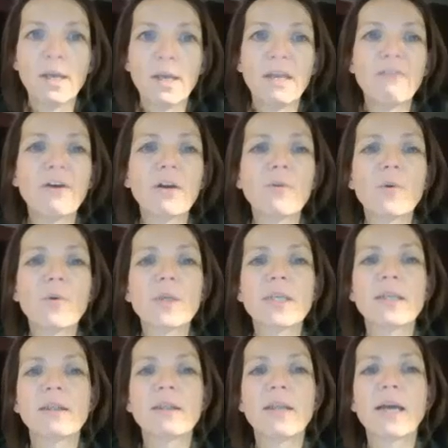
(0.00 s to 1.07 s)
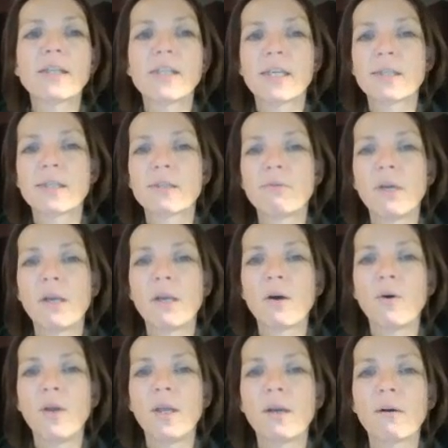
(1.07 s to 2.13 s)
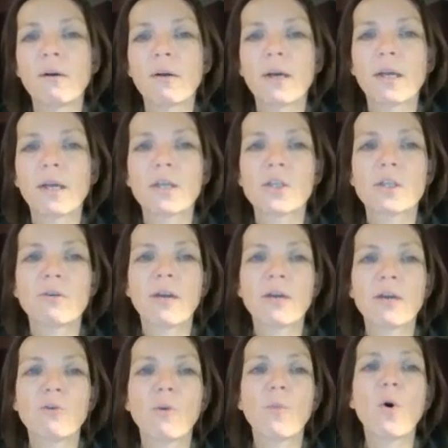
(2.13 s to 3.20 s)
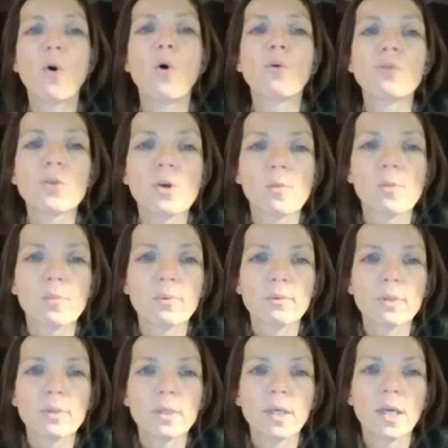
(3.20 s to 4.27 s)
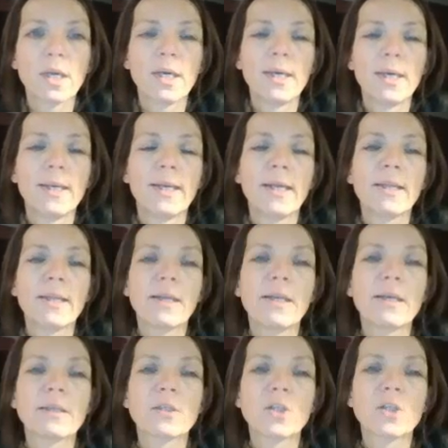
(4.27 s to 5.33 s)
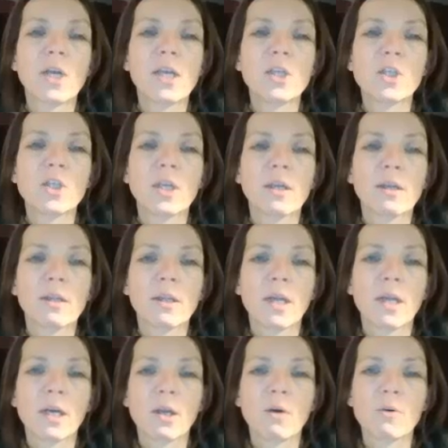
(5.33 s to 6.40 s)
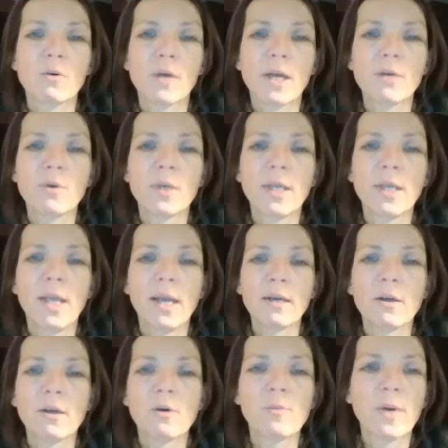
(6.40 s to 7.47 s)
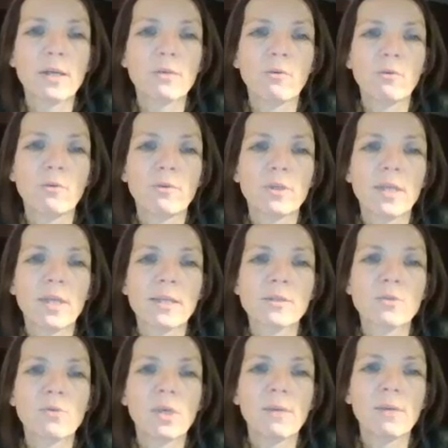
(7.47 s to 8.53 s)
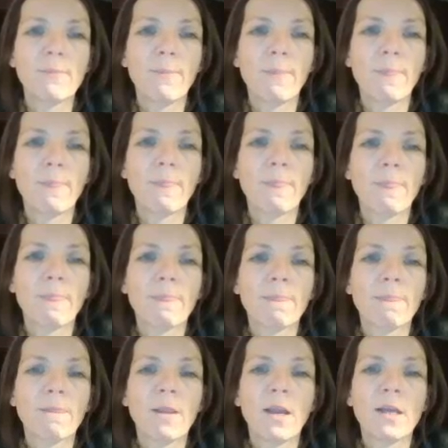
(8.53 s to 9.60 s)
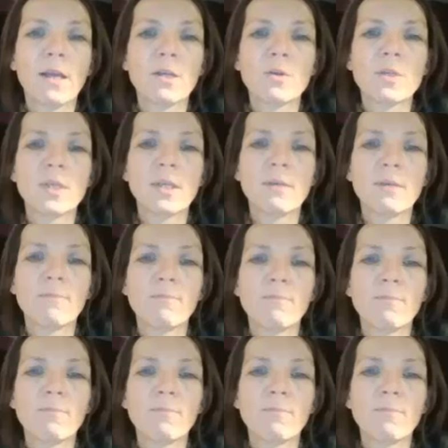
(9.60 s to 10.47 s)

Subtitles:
If I don't want that test 3 code here, I can just drag drop on top and then exchanging that code. I do it again, go back to test 3, and you see